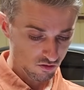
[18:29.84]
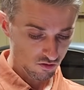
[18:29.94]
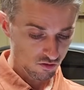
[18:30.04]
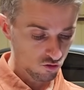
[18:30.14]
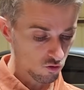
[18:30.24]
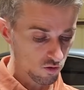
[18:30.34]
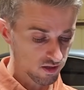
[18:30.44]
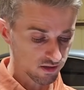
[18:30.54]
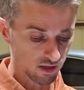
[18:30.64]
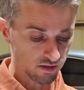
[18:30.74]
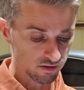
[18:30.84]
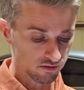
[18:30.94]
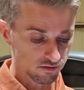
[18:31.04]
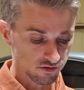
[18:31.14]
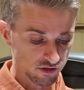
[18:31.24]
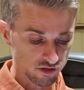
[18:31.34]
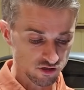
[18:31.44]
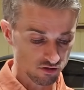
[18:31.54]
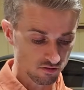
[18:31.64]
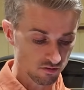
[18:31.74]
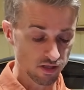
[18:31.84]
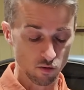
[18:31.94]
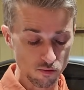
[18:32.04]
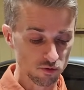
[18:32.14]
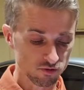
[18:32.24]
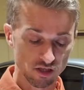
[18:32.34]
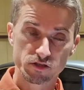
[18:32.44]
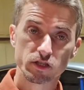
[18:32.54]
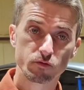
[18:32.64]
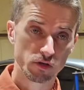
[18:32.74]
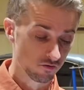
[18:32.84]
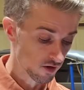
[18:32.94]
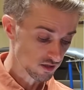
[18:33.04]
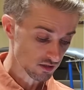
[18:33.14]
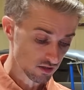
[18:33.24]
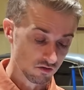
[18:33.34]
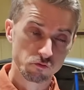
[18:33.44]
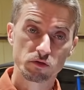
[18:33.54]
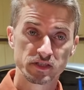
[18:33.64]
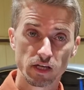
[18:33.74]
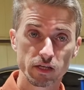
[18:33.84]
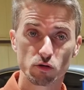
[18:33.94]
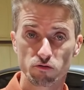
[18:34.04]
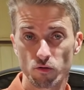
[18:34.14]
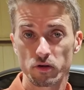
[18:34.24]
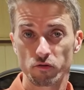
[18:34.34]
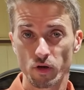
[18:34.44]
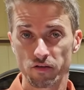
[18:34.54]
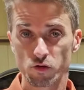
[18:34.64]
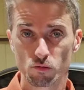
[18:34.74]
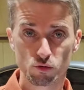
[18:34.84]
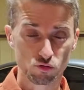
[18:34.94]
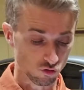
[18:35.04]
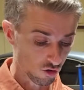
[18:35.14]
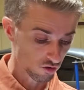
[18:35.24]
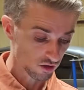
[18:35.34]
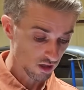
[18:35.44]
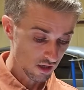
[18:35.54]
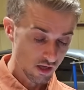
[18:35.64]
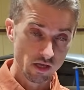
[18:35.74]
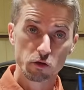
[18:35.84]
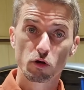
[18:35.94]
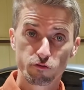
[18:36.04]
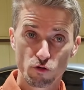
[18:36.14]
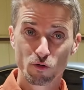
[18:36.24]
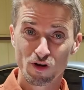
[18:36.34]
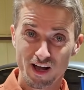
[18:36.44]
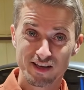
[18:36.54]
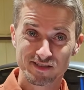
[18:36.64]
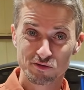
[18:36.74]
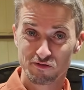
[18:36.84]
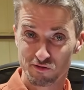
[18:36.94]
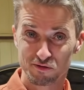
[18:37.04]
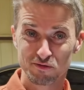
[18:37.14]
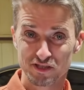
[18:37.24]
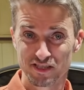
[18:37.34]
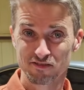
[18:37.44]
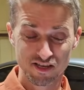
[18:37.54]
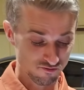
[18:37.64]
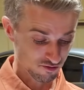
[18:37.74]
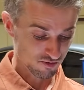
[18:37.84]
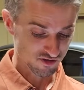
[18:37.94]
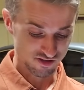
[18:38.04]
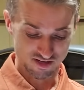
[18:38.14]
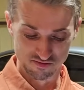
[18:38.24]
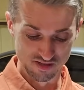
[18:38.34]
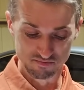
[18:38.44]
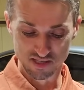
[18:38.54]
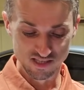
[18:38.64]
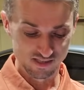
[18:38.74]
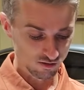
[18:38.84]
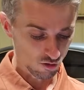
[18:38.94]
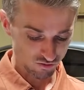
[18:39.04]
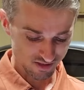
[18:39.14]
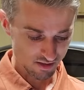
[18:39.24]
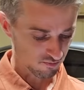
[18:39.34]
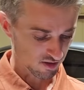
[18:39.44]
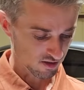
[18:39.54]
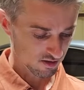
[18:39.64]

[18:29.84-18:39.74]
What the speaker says: you will start search, the equipment will start search for devices, and if you select your phone, if you have your Bluetooth on, your phone will ask you if you want to receive the information, and it's so simple.